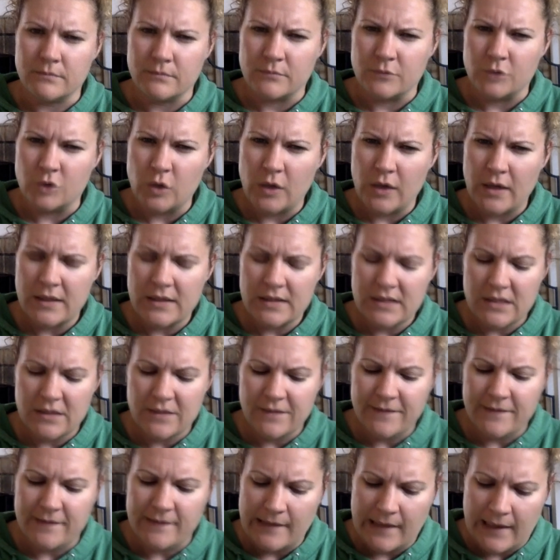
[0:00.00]
Tries to
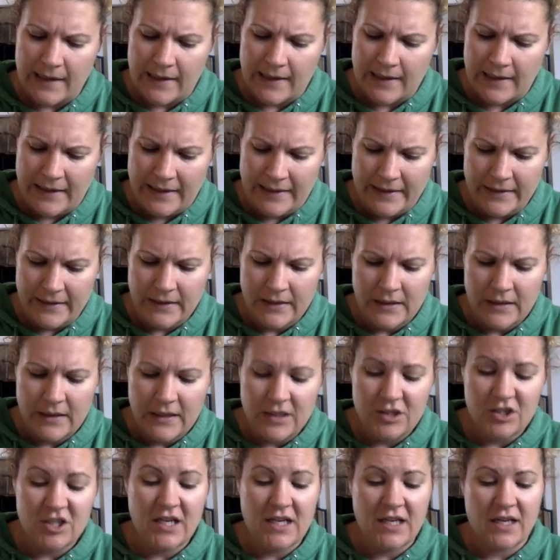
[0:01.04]
fly.
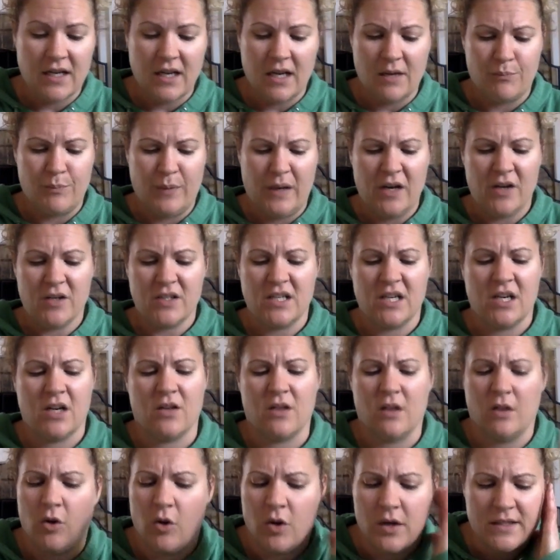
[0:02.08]
She cannot bear to hear
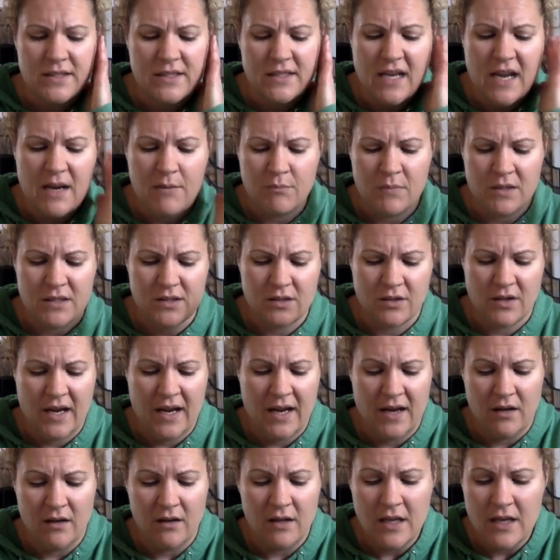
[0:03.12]
the Lord's name, Mr.
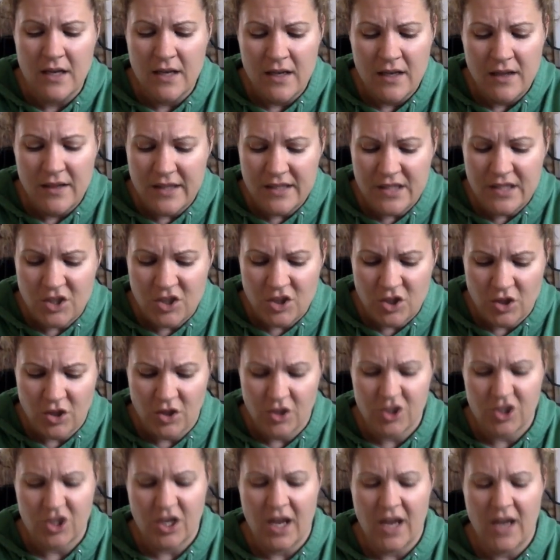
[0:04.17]
Hale. That's a sure
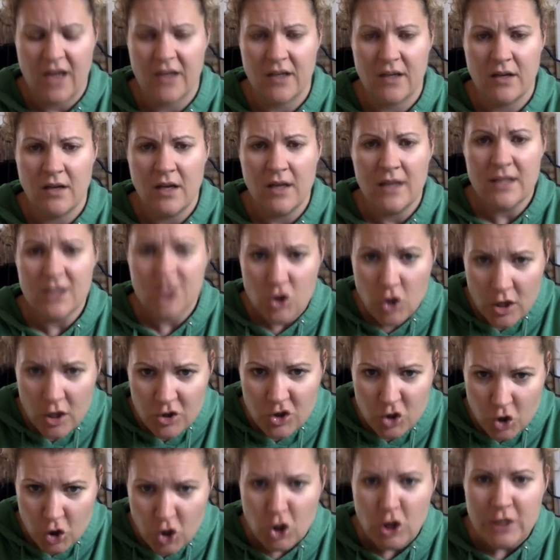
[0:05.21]

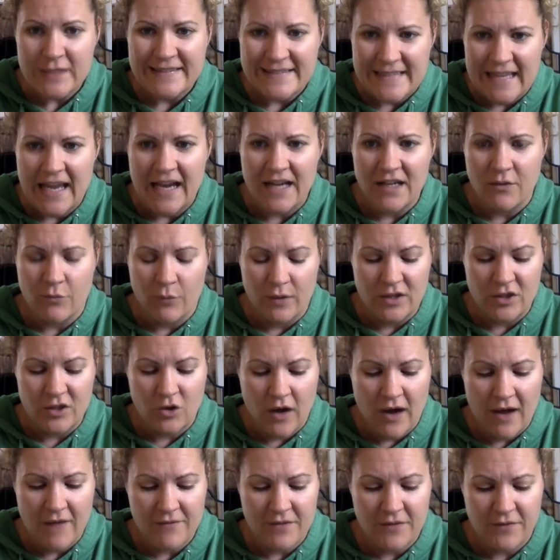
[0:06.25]
sign of
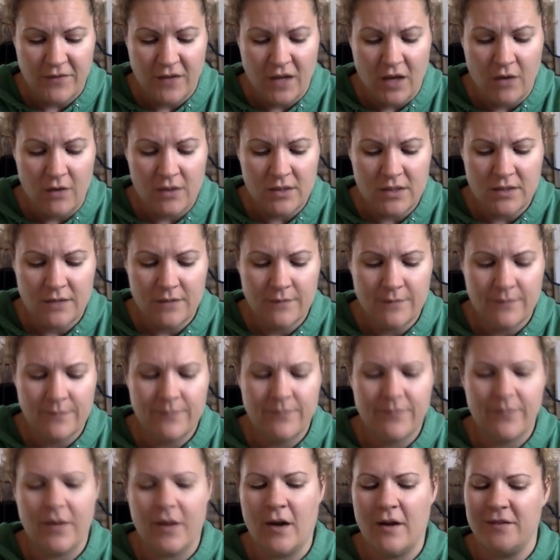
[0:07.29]
witchcraft afloat.
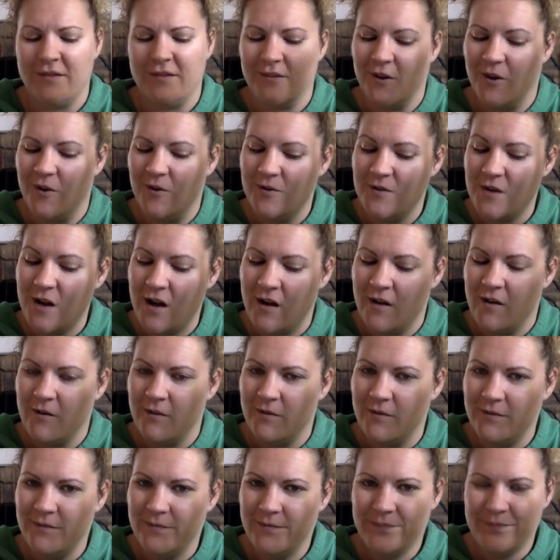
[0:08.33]

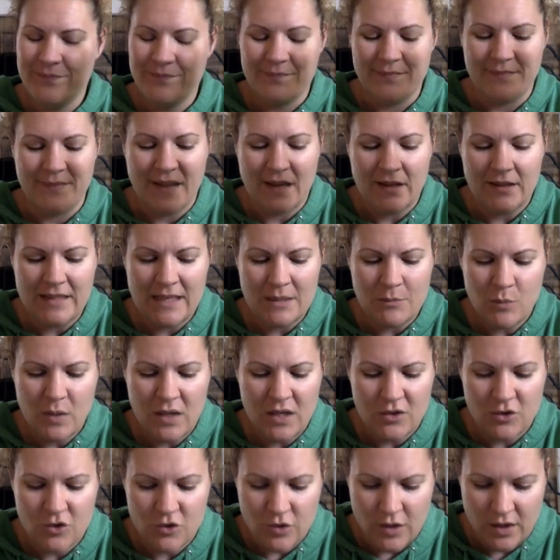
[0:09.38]
No. Now let
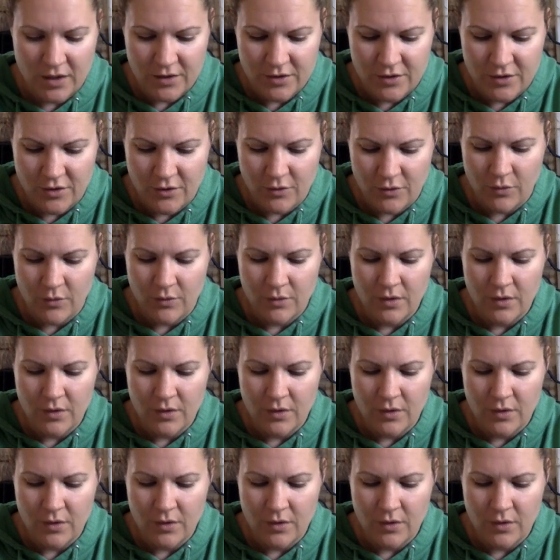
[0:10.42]
me instruct you.